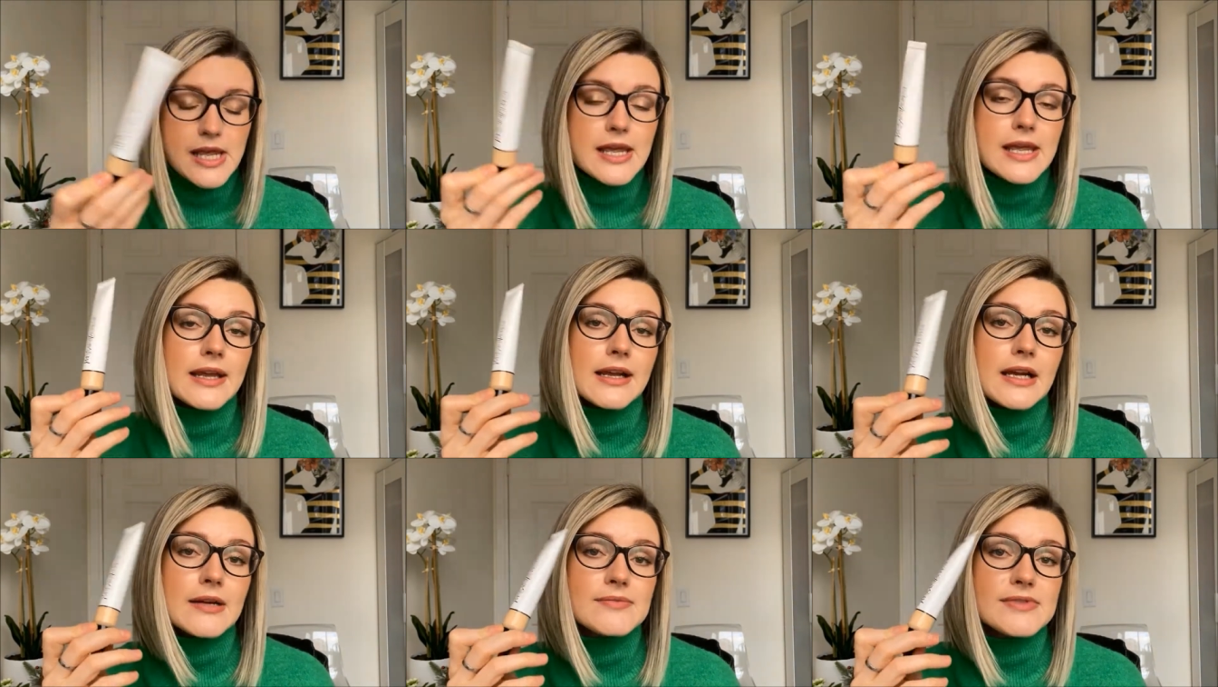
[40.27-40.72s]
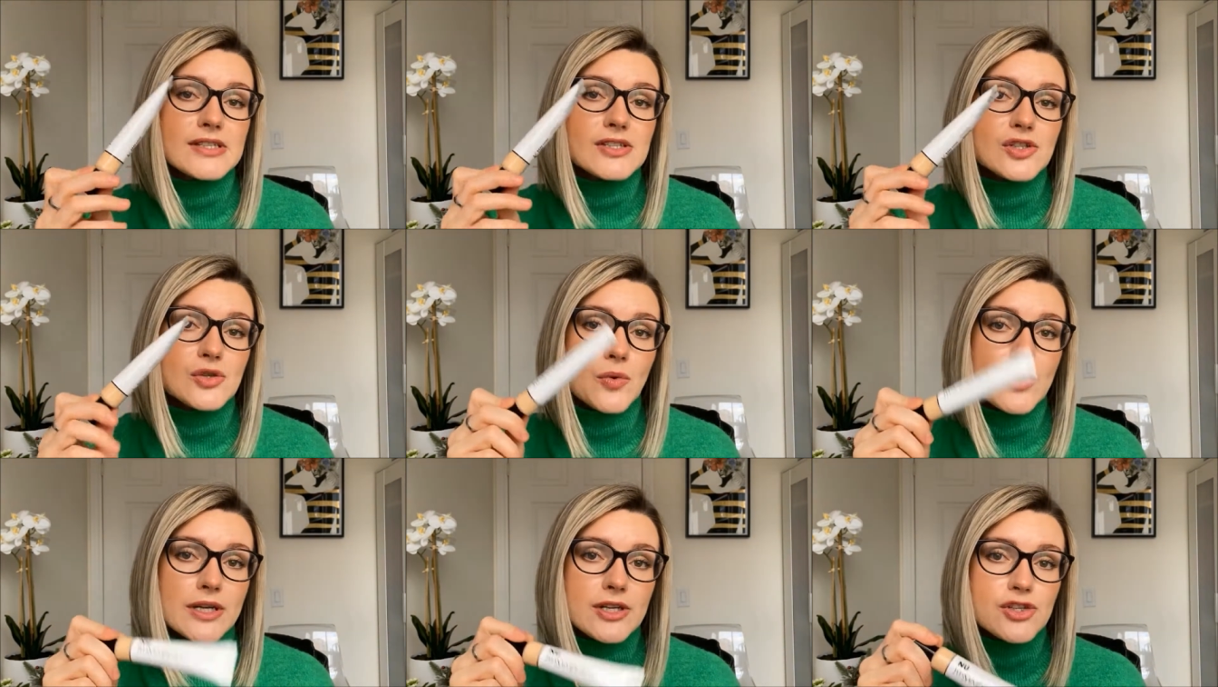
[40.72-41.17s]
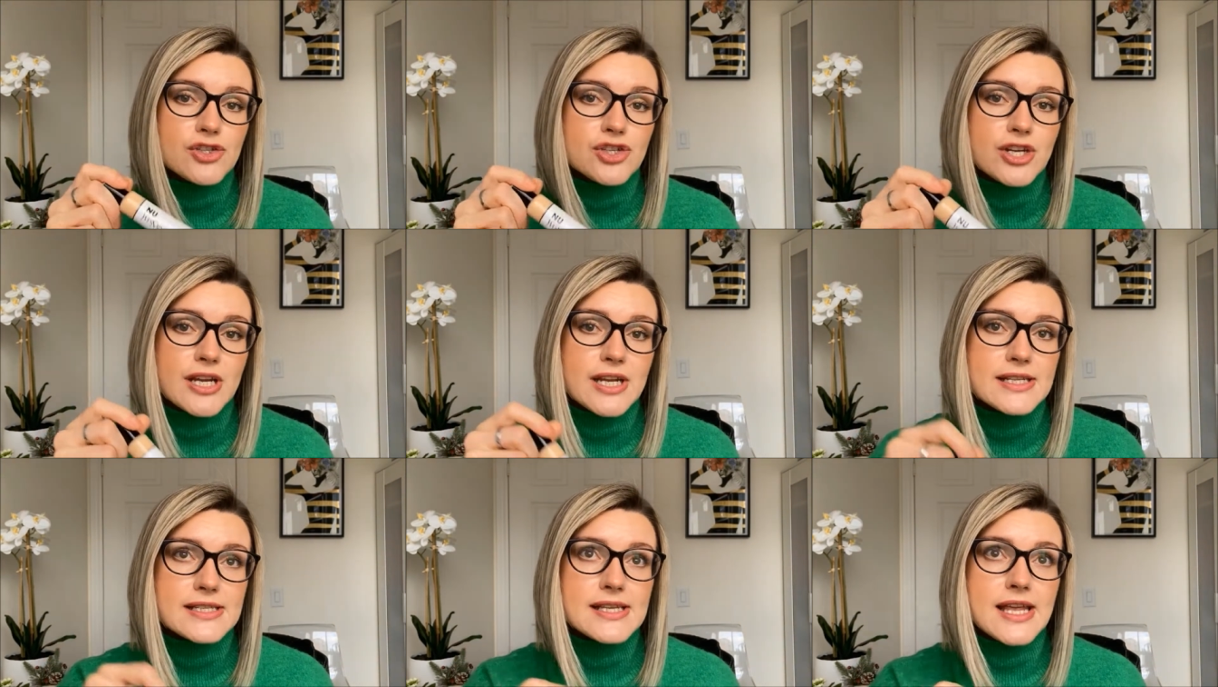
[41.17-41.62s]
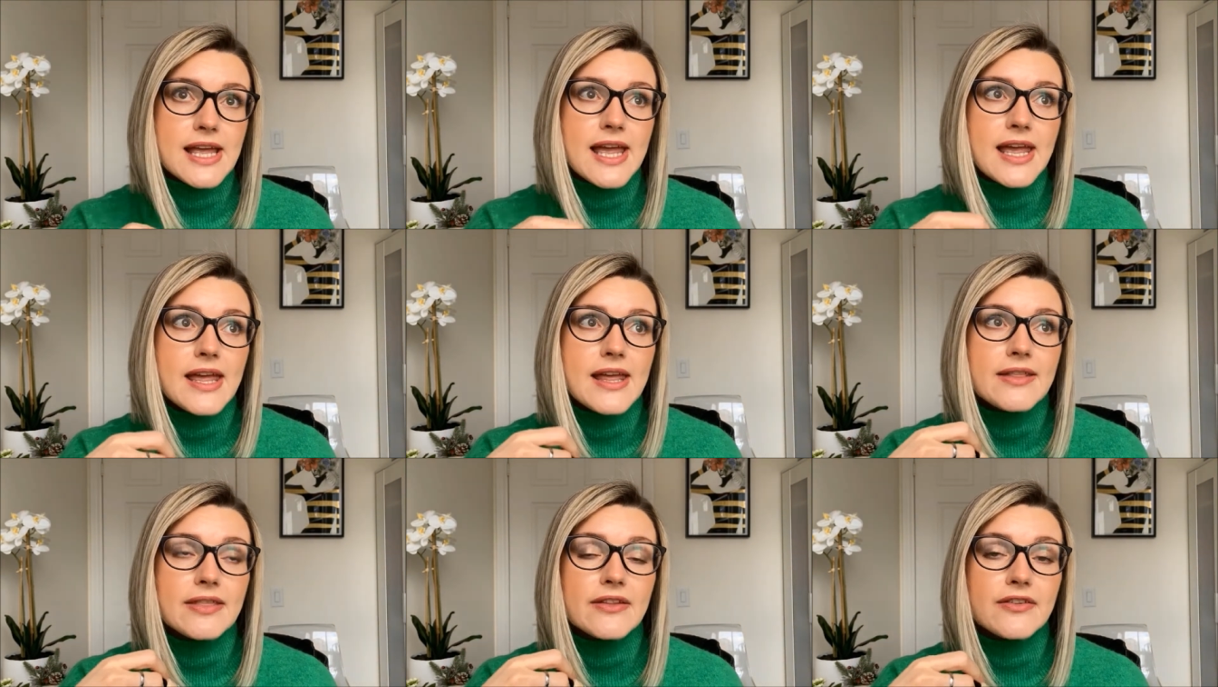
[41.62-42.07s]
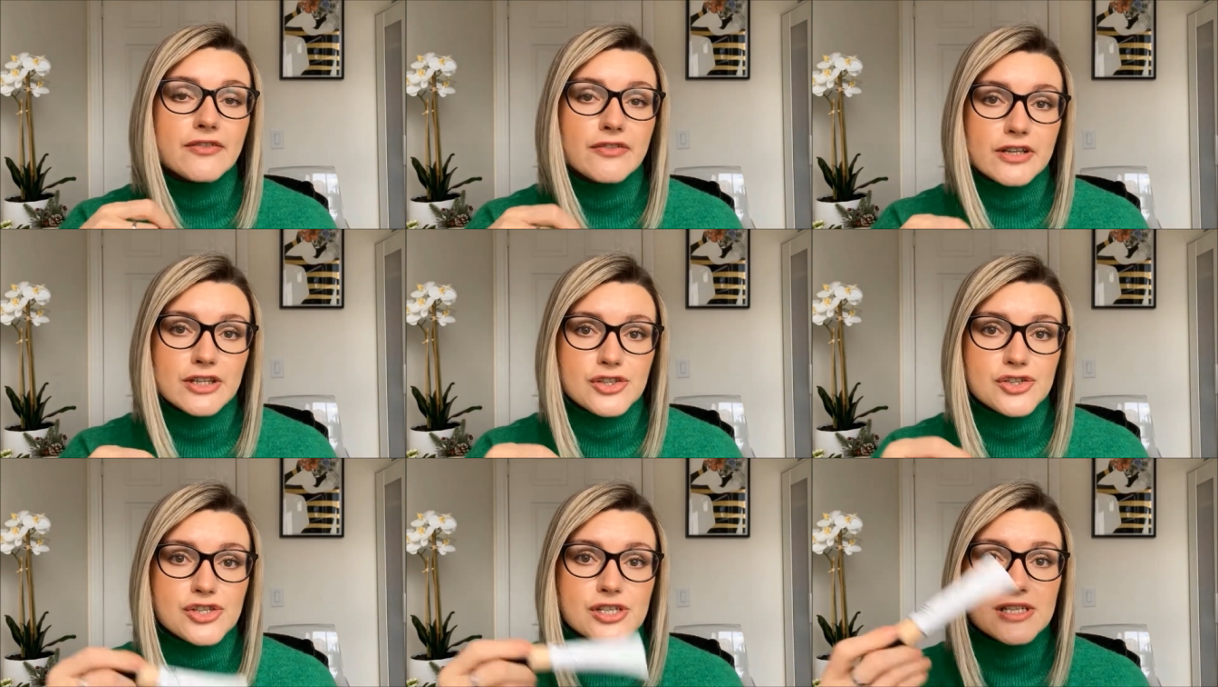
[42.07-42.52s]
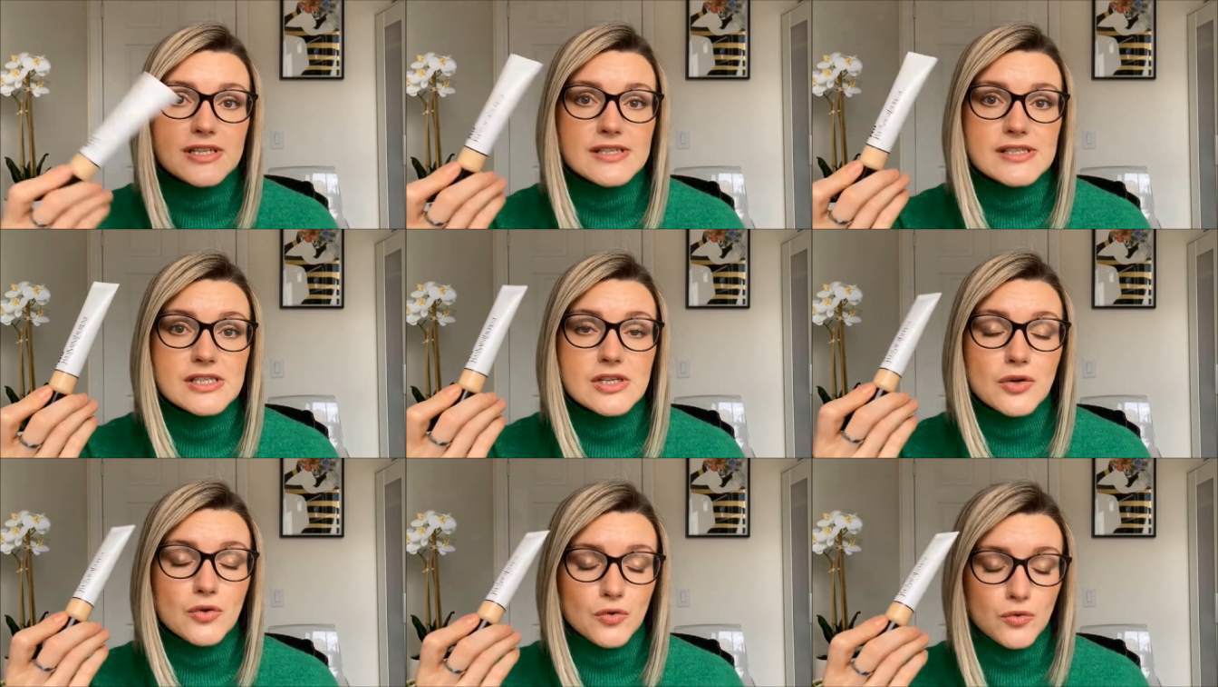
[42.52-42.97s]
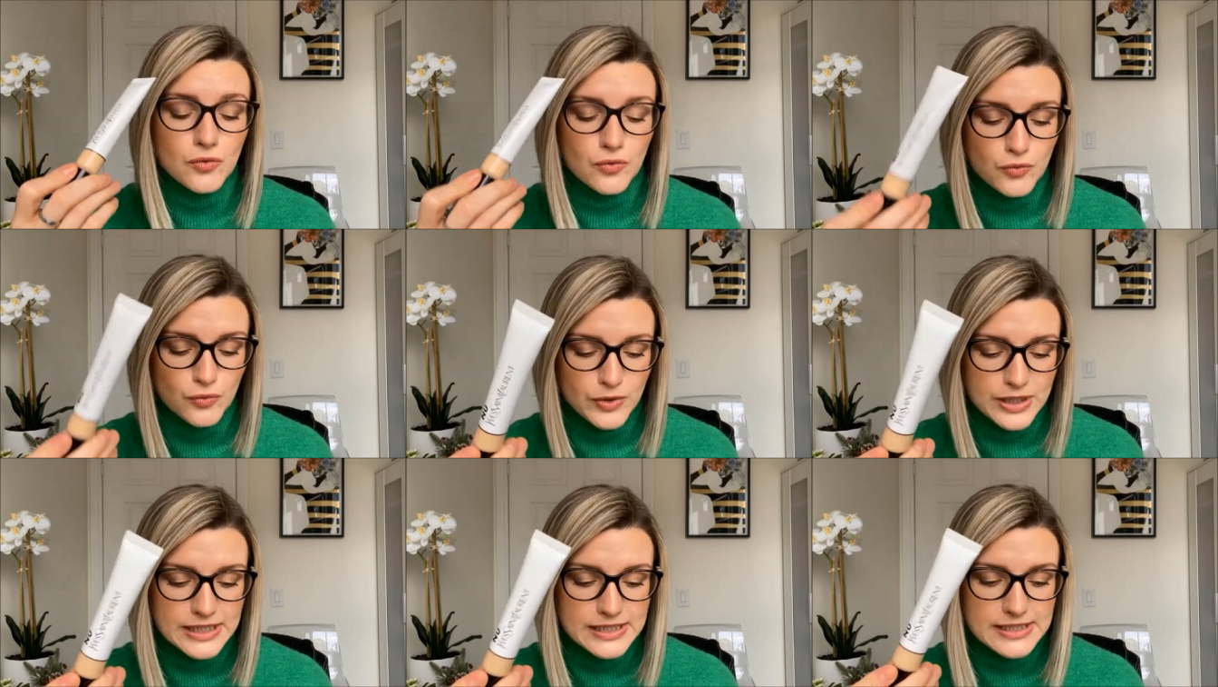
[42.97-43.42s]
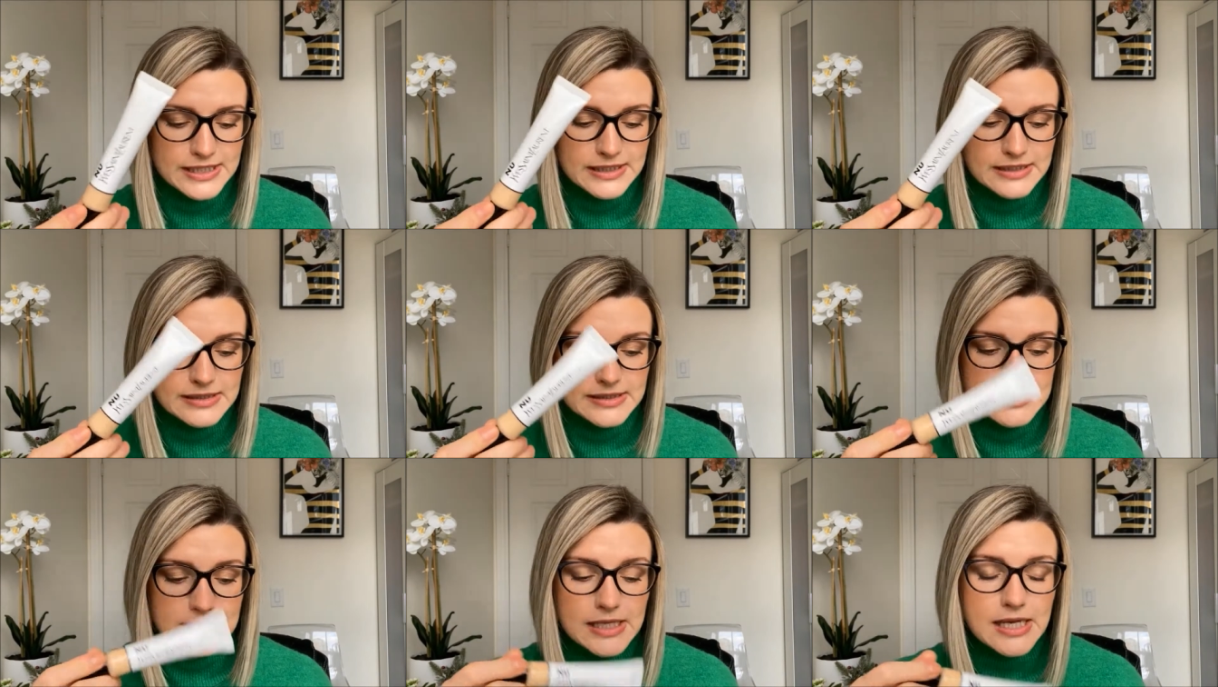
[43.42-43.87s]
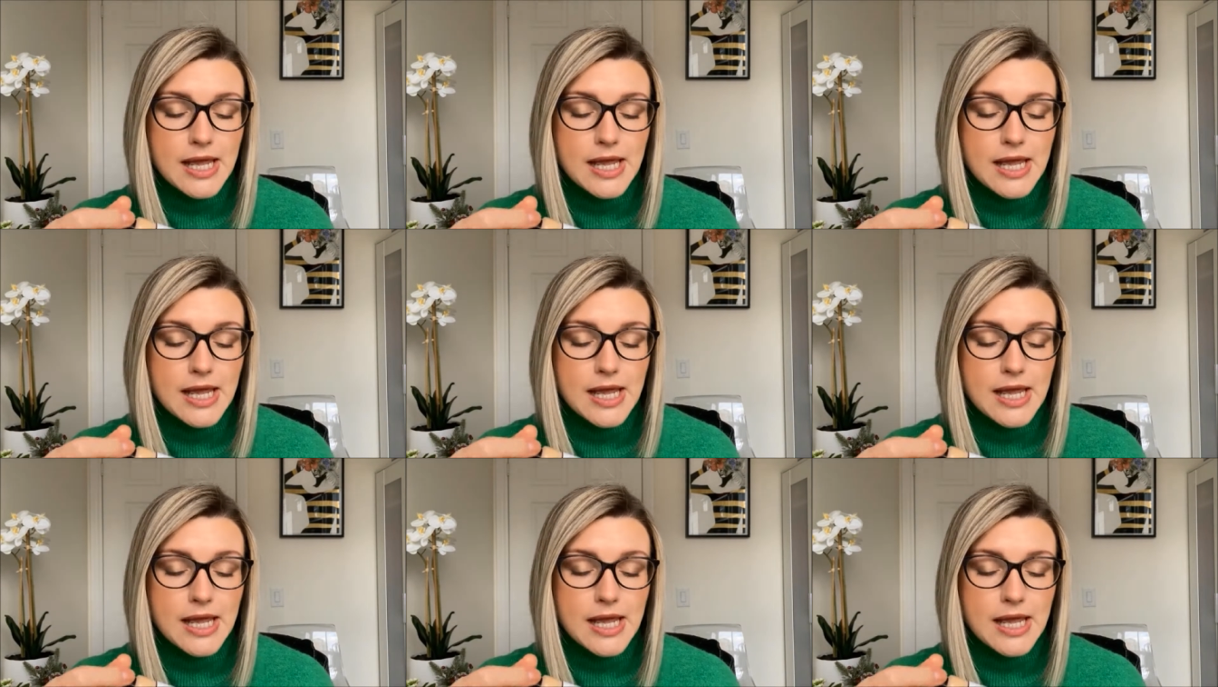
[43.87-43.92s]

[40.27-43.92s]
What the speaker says: It comes in 20 shades and the finish is radiant.